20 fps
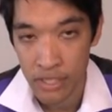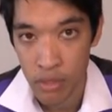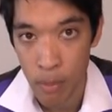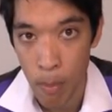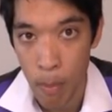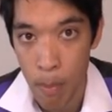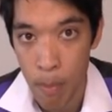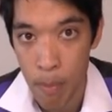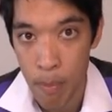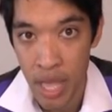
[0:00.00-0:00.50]
a
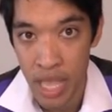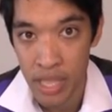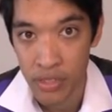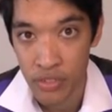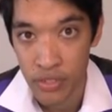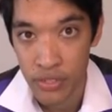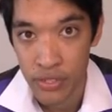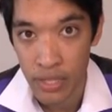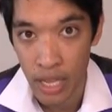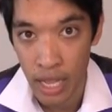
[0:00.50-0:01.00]

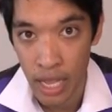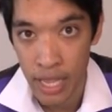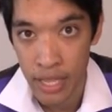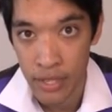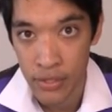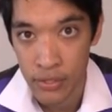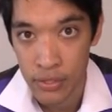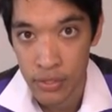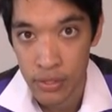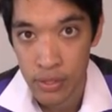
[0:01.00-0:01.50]

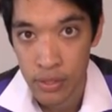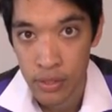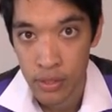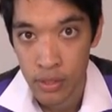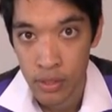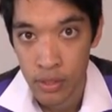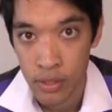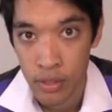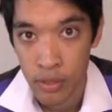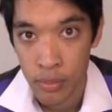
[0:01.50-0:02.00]
bed-size
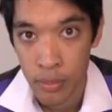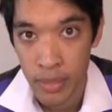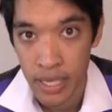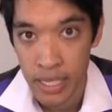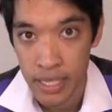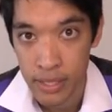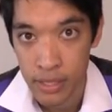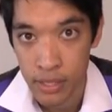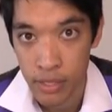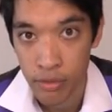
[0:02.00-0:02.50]

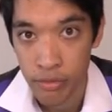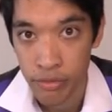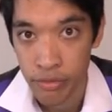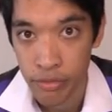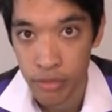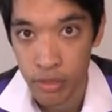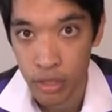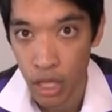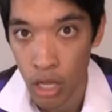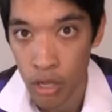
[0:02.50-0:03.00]
piece of
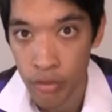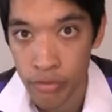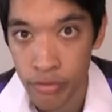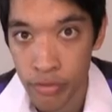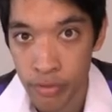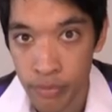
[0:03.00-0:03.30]
fluff.